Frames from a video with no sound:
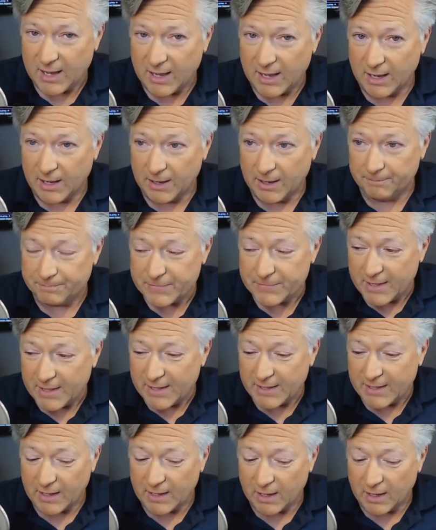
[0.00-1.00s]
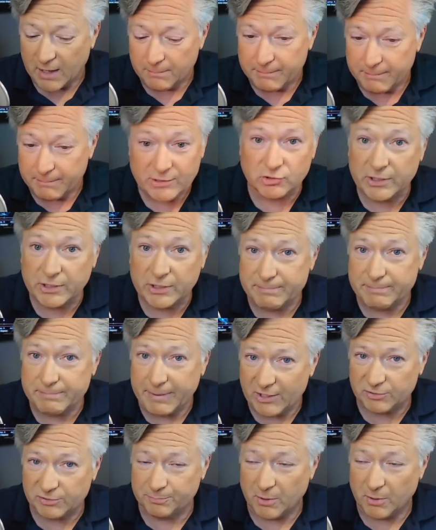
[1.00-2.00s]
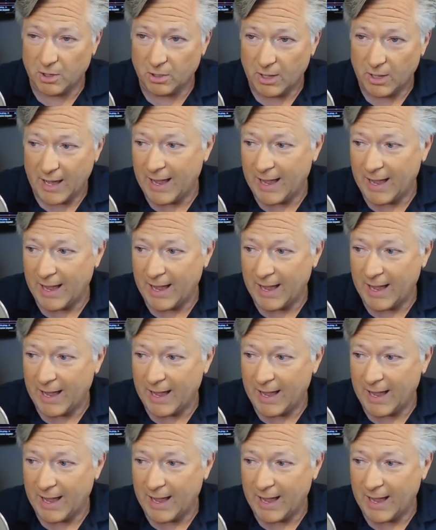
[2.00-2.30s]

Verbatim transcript: Um, right. Uh, Major League Baseball.